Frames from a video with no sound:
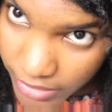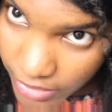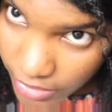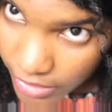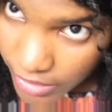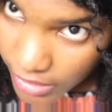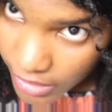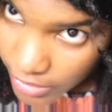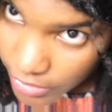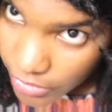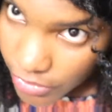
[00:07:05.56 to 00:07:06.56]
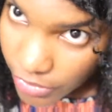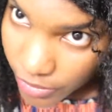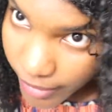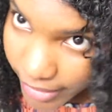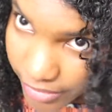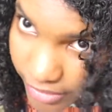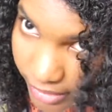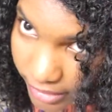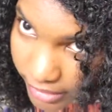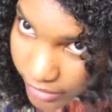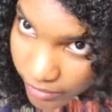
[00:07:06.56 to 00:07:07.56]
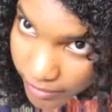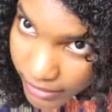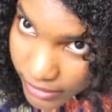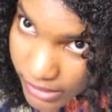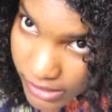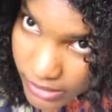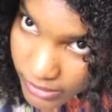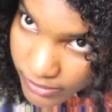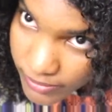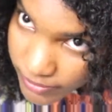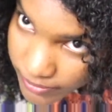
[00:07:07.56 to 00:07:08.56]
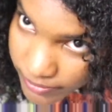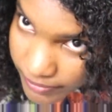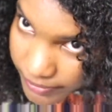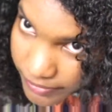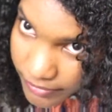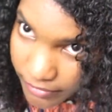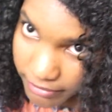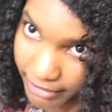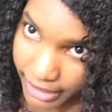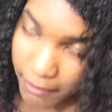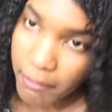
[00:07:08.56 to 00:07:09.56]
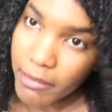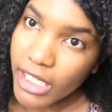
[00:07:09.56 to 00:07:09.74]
By doing this step, you could just create more volume to your hair.